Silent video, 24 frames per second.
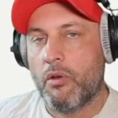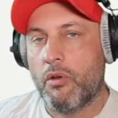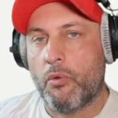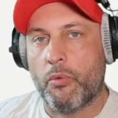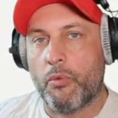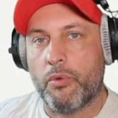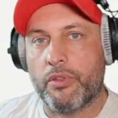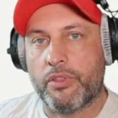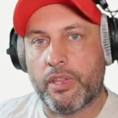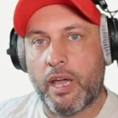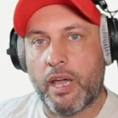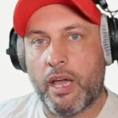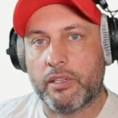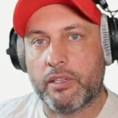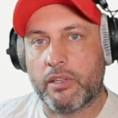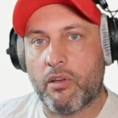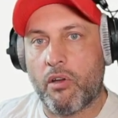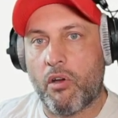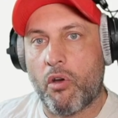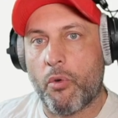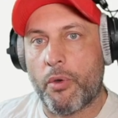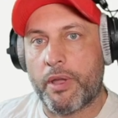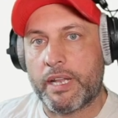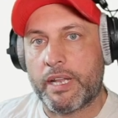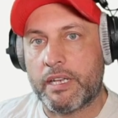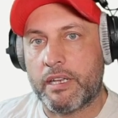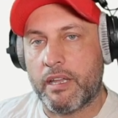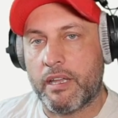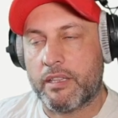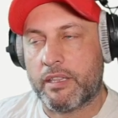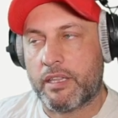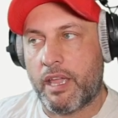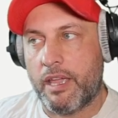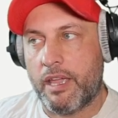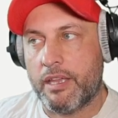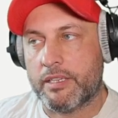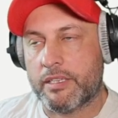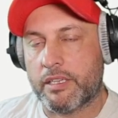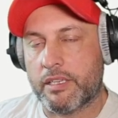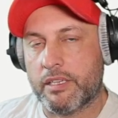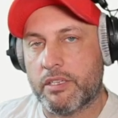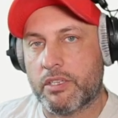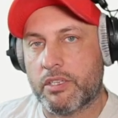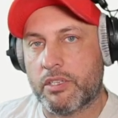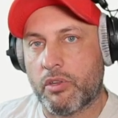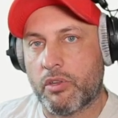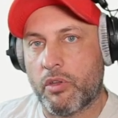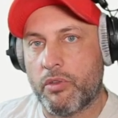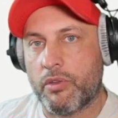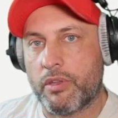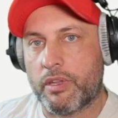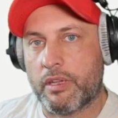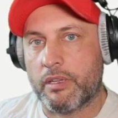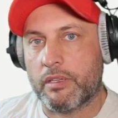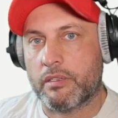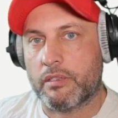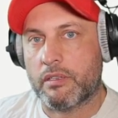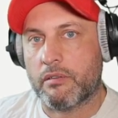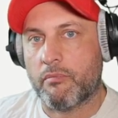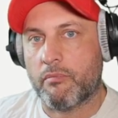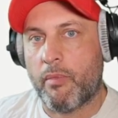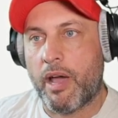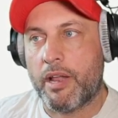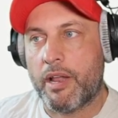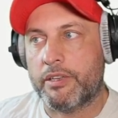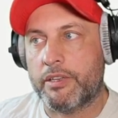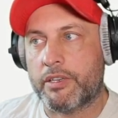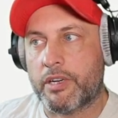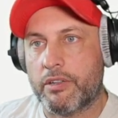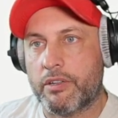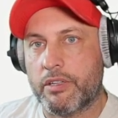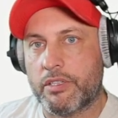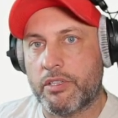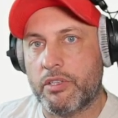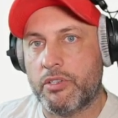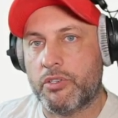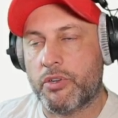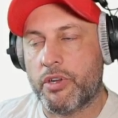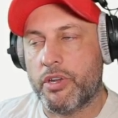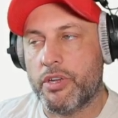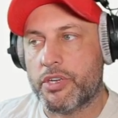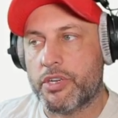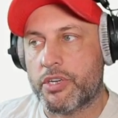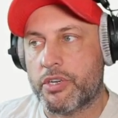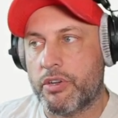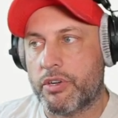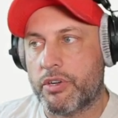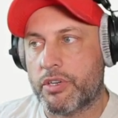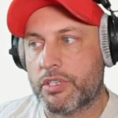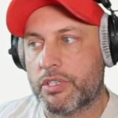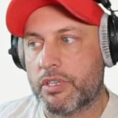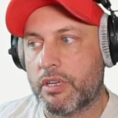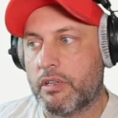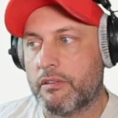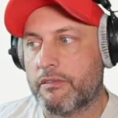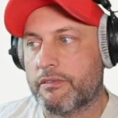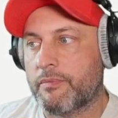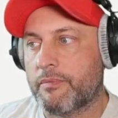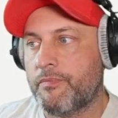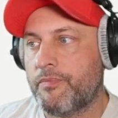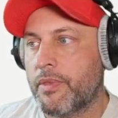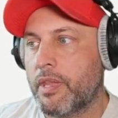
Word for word: with ongoing death cases so you could monitor the situation yourself.